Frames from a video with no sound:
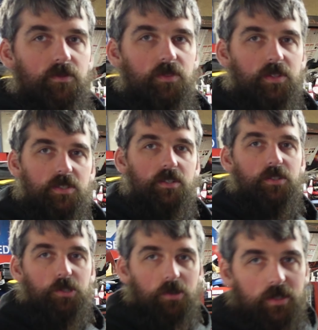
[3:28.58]
This little
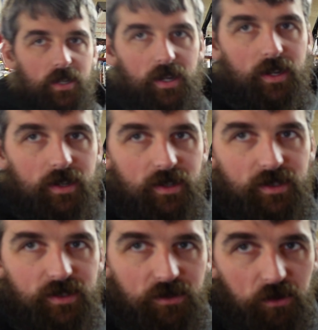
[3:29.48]
short guy
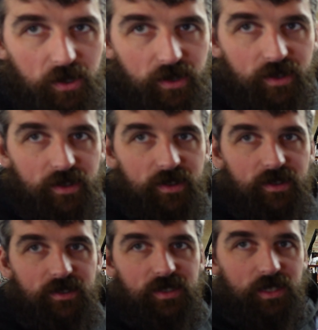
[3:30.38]
is what
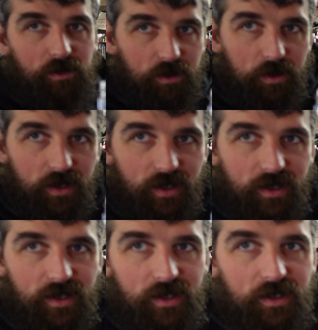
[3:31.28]
seems to be
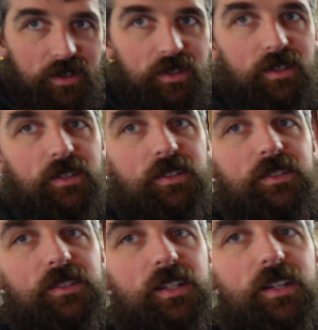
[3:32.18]

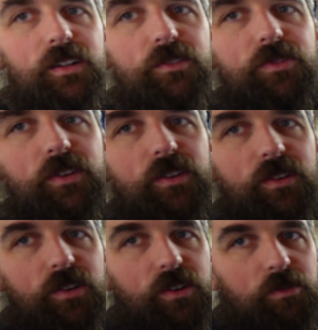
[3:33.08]
standard for
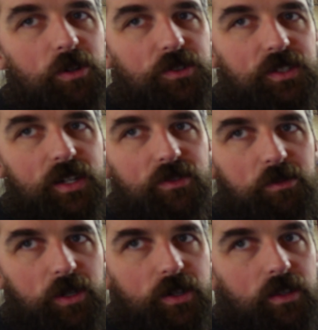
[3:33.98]
almost
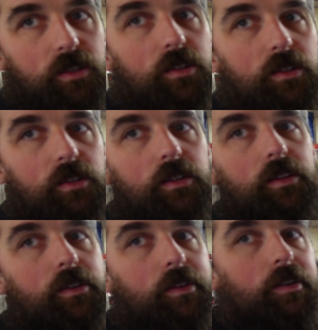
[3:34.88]
everybody.
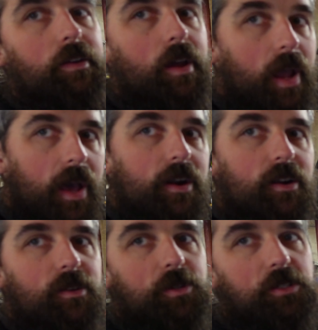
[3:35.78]
Had it
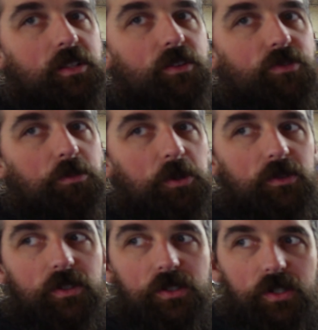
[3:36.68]
on my stuff for
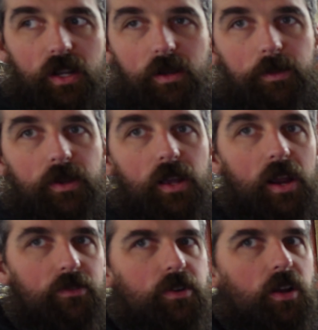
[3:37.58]
previous shop.
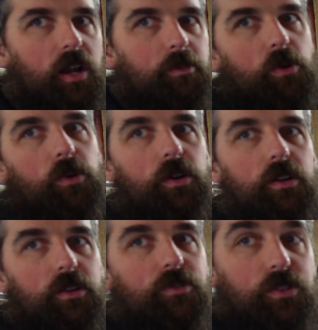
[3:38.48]
Every time I work at a
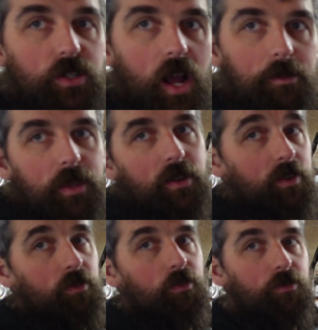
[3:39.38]
different shop, they have
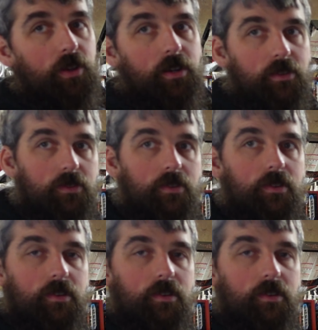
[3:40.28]
different fittings.